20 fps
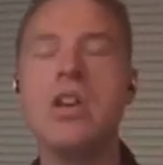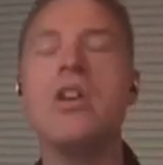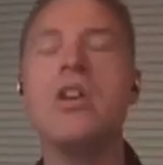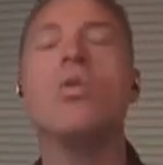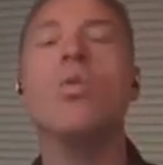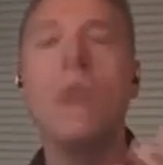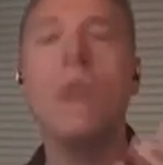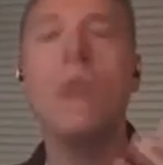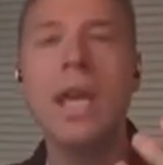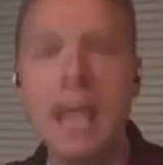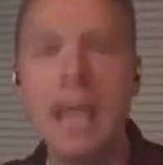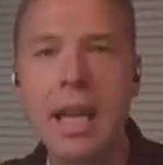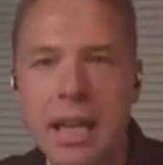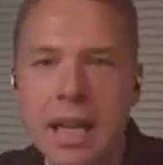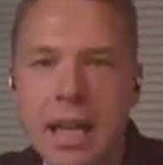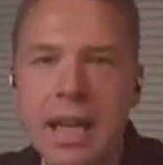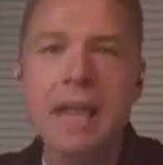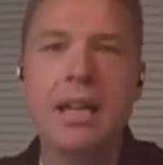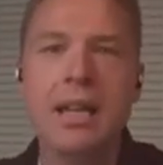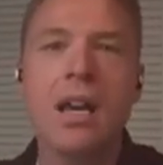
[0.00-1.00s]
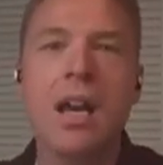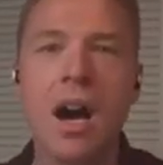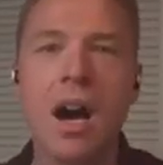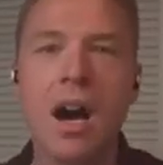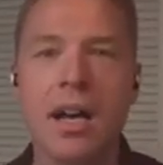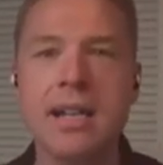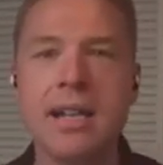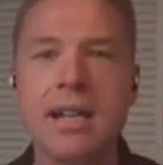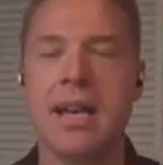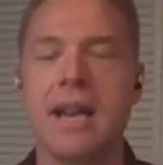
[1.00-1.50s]
we need
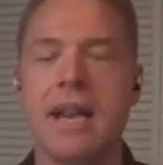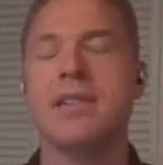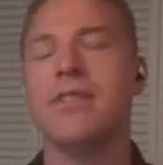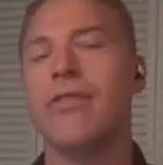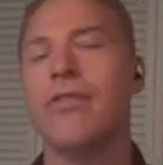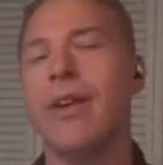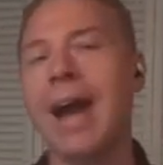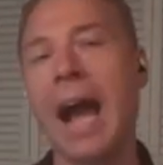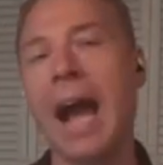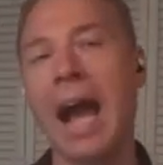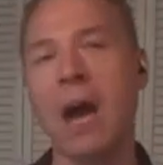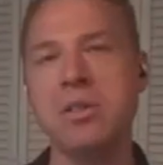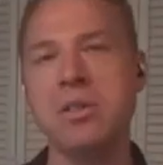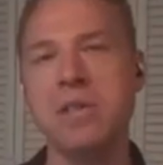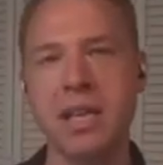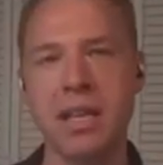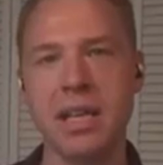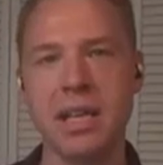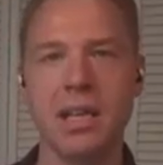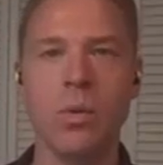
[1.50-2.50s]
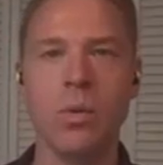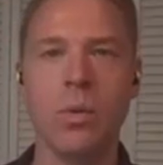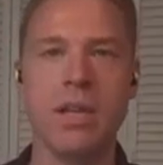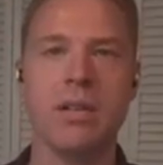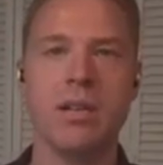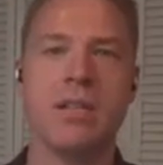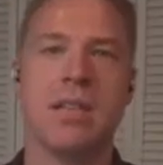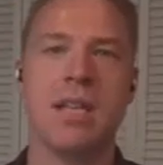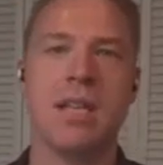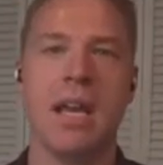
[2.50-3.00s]
context for how to hear what
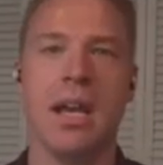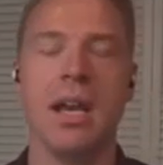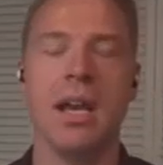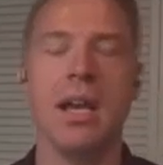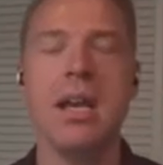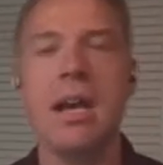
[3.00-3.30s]
you're saying.